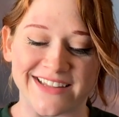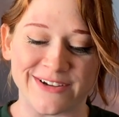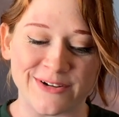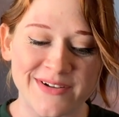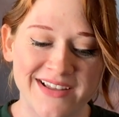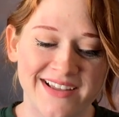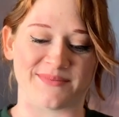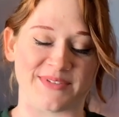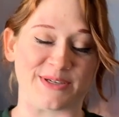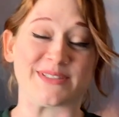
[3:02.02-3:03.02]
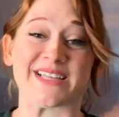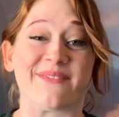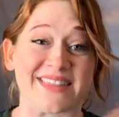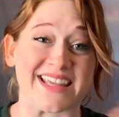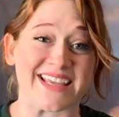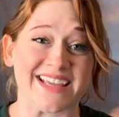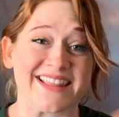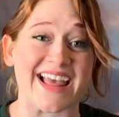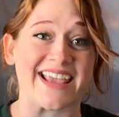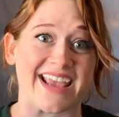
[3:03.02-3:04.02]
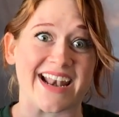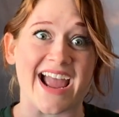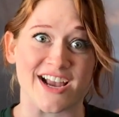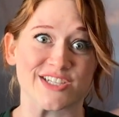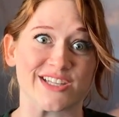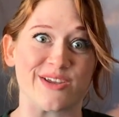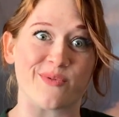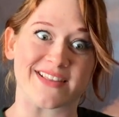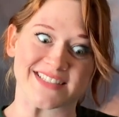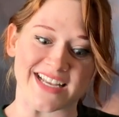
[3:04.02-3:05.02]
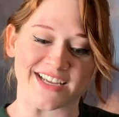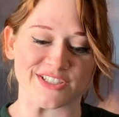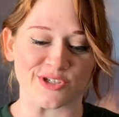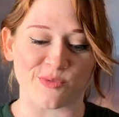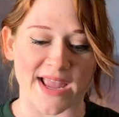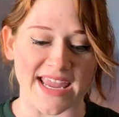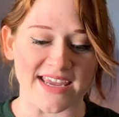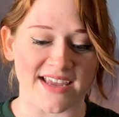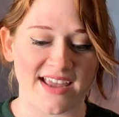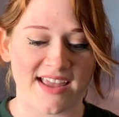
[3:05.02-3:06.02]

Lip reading: you. Use something that can actually withstand your weight.